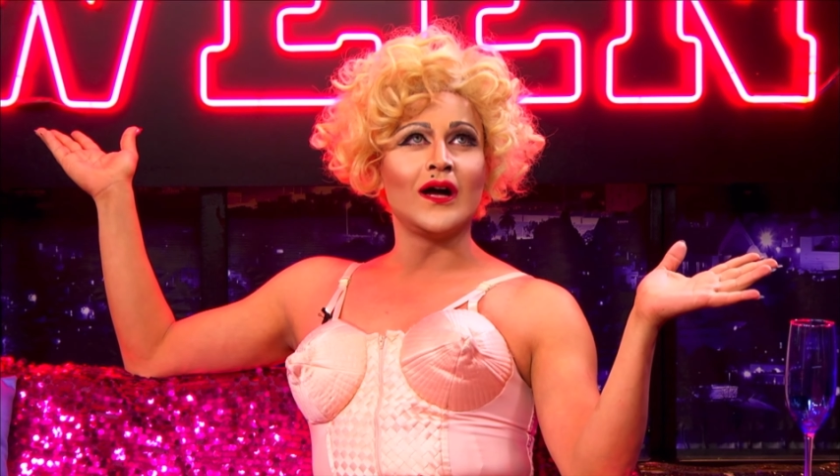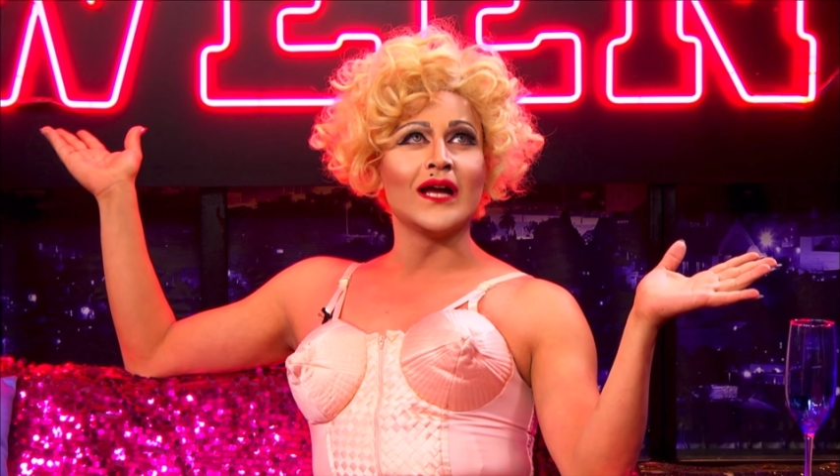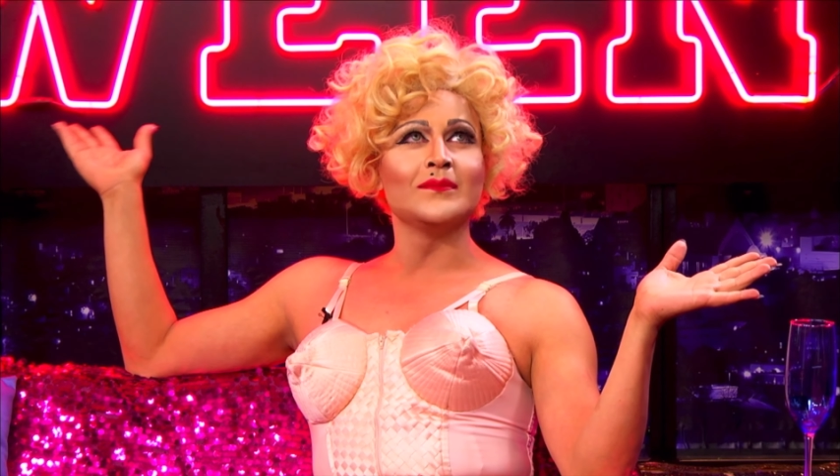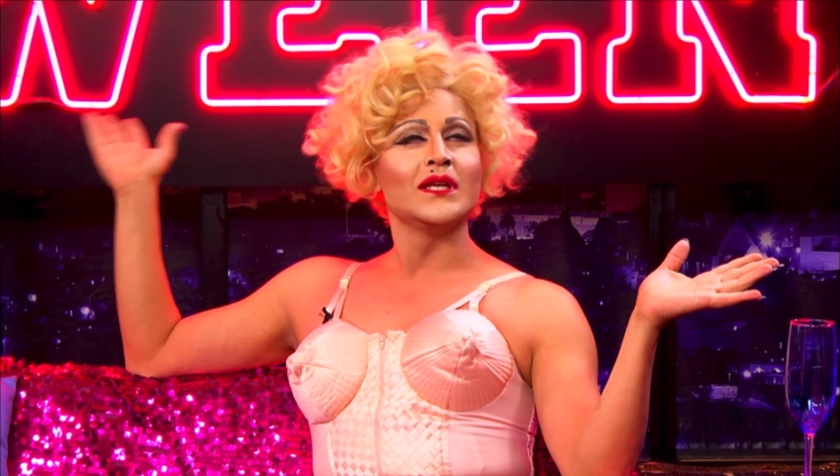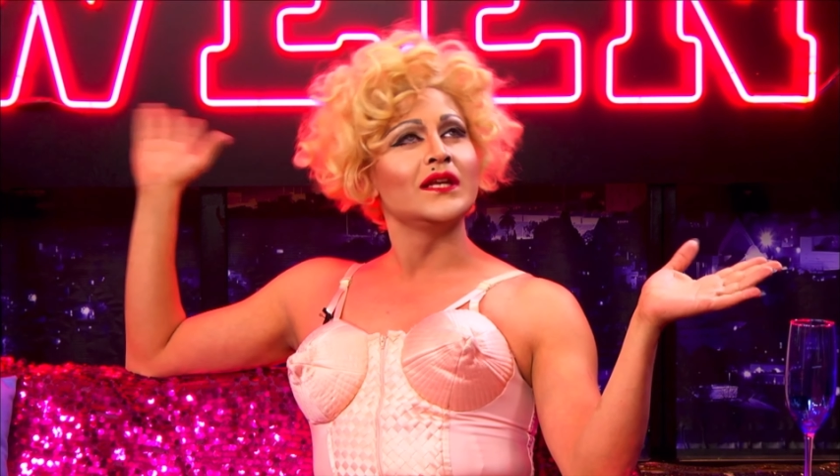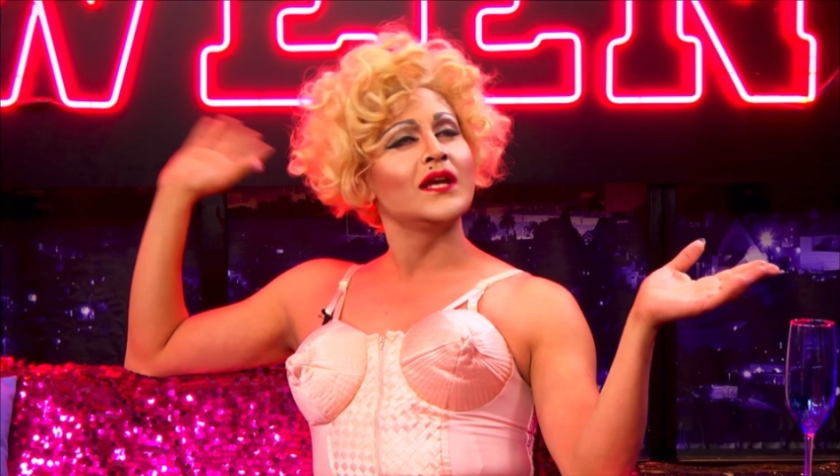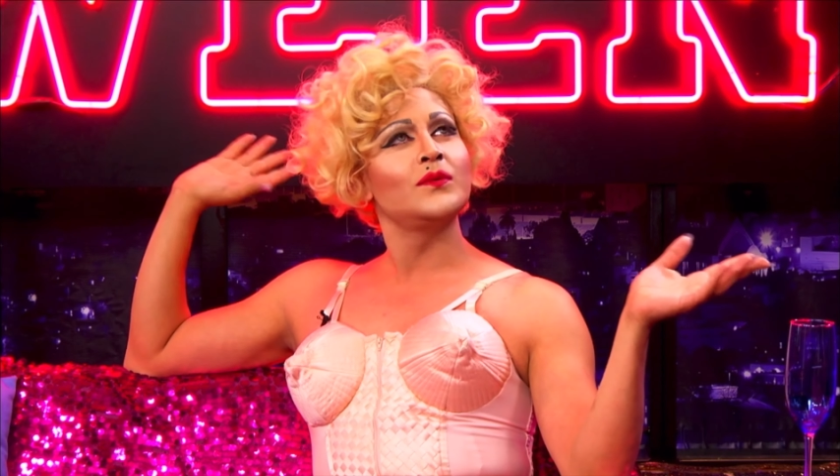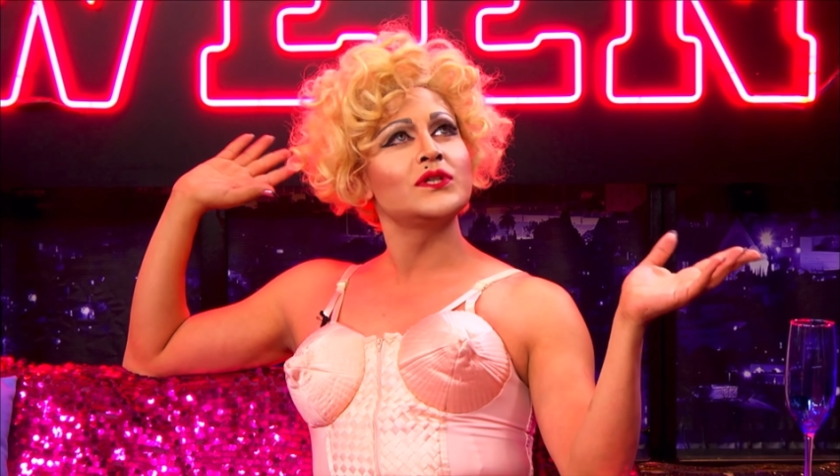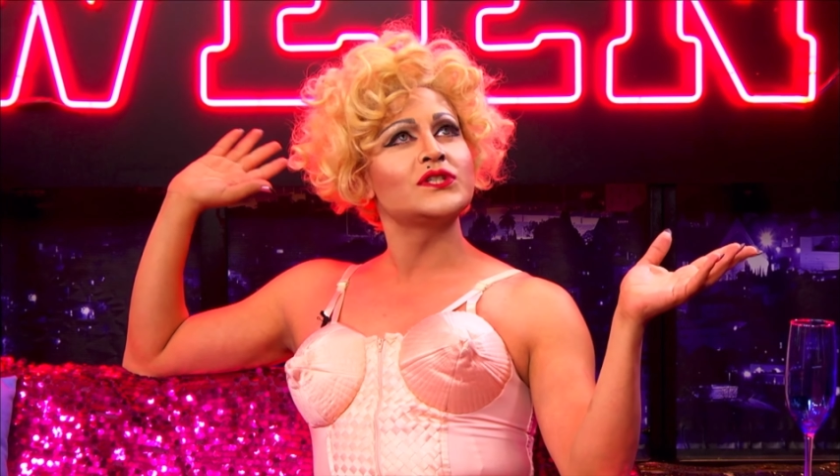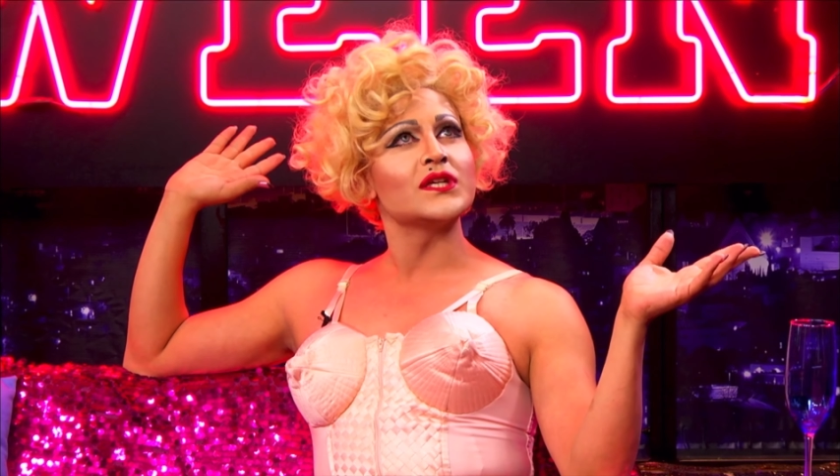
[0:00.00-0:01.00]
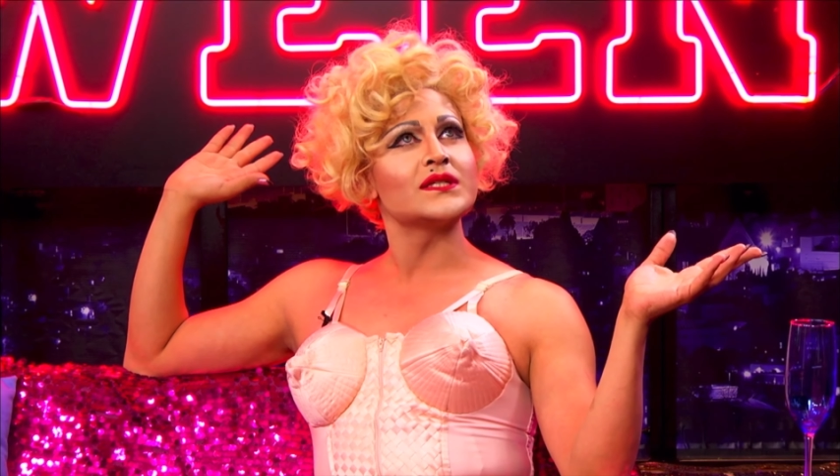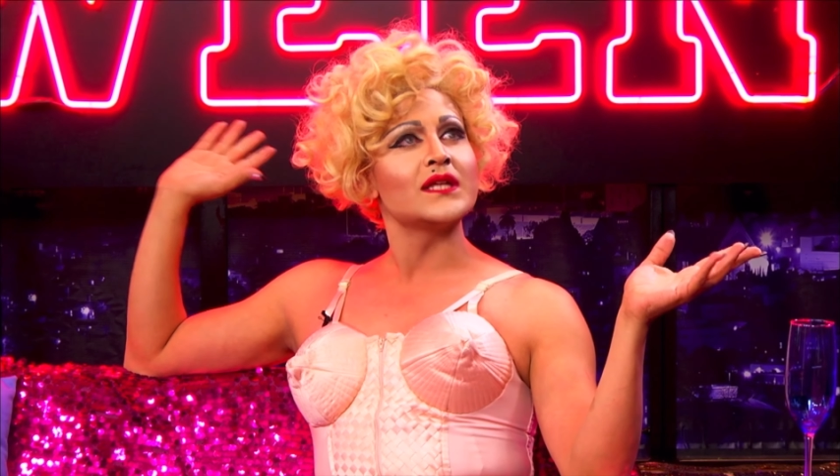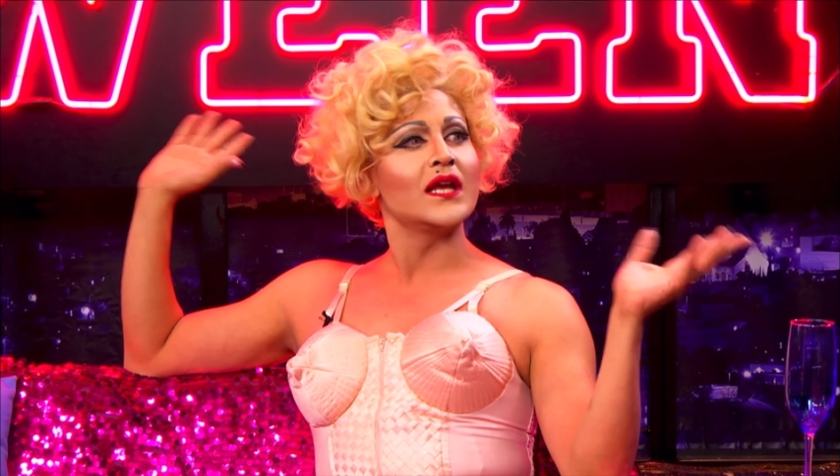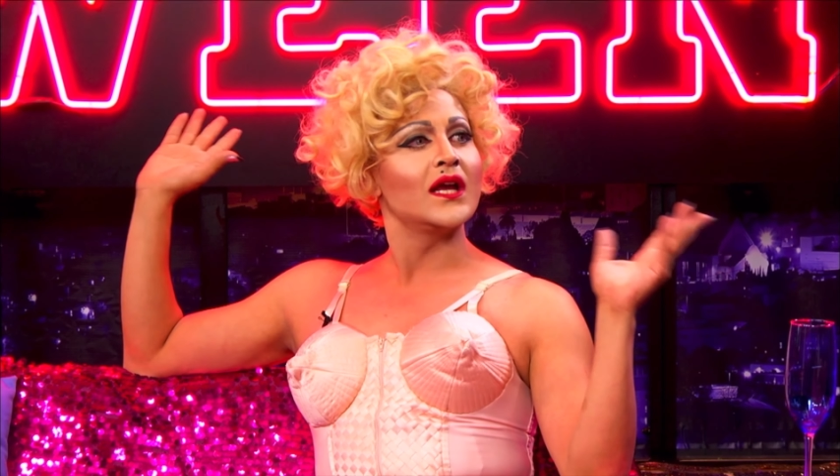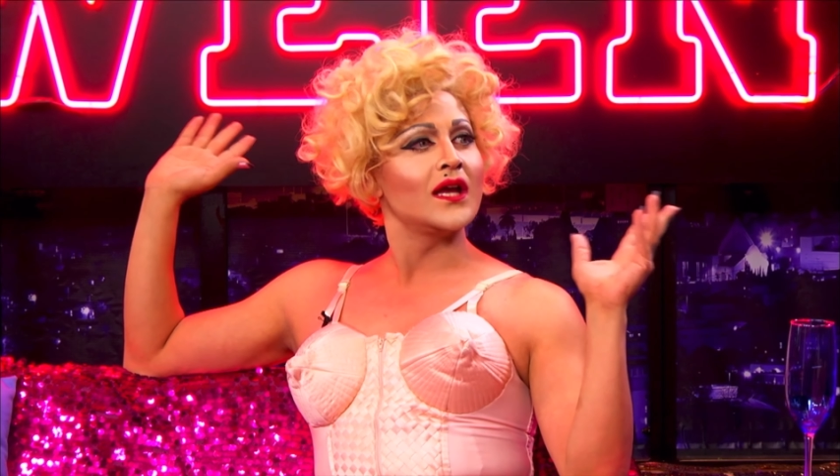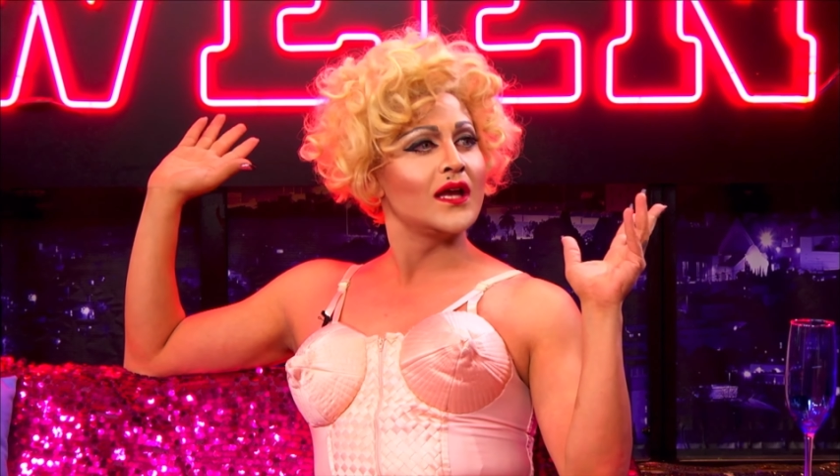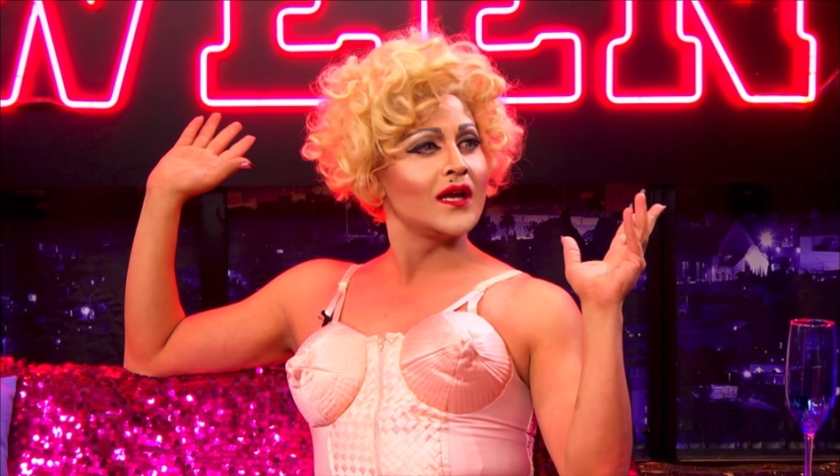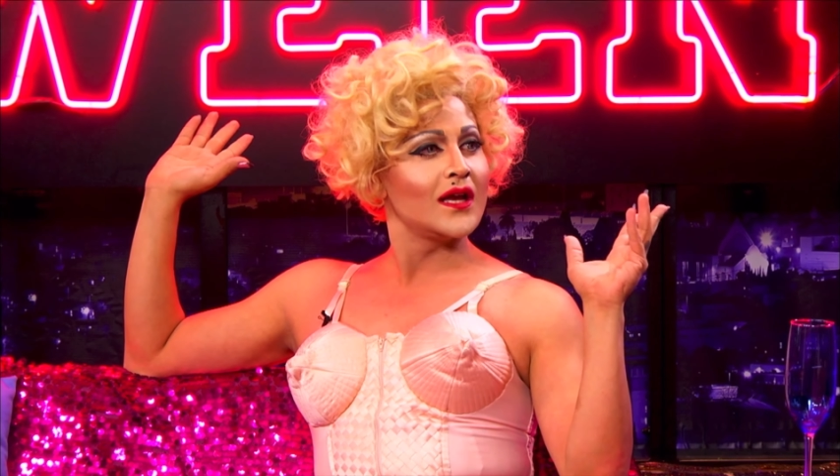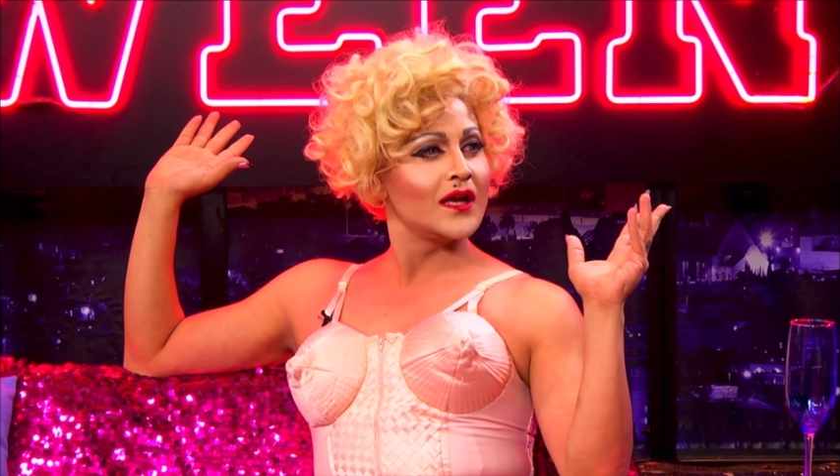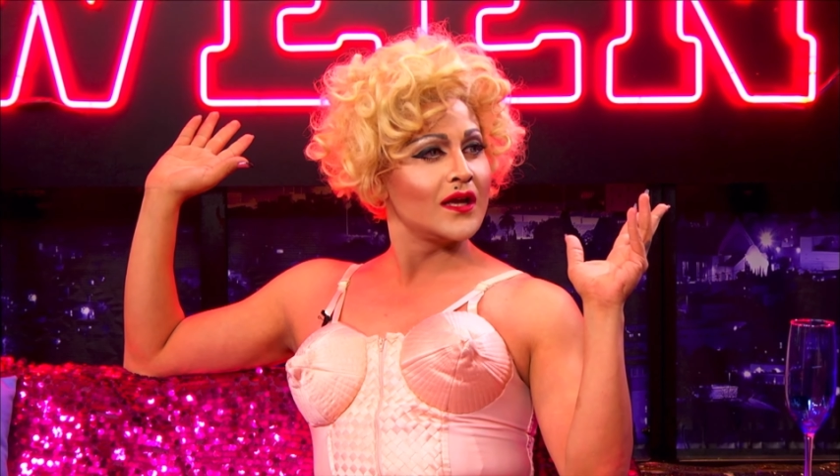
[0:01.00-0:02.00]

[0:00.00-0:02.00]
I mean, it was just. Was this before the lead